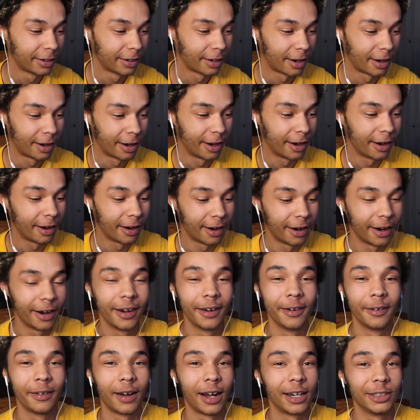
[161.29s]
All right, all right.
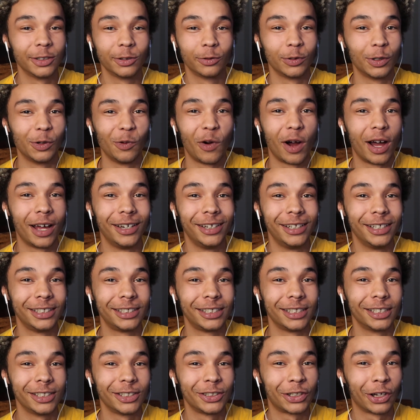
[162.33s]
I just rewinded it
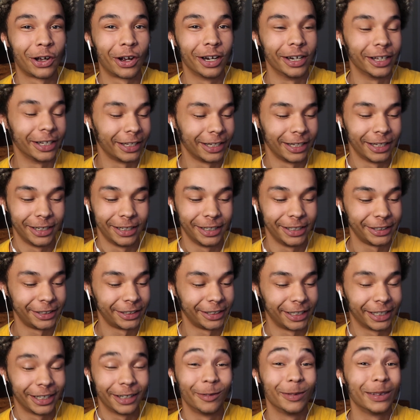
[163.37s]
to the start again. This
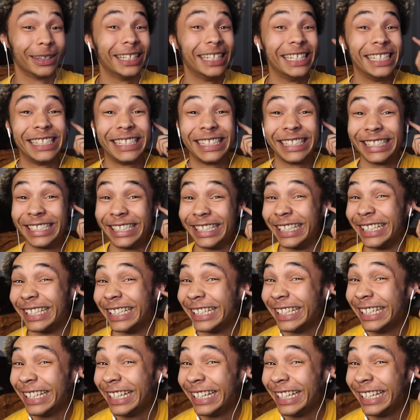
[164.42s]
nigga, listen,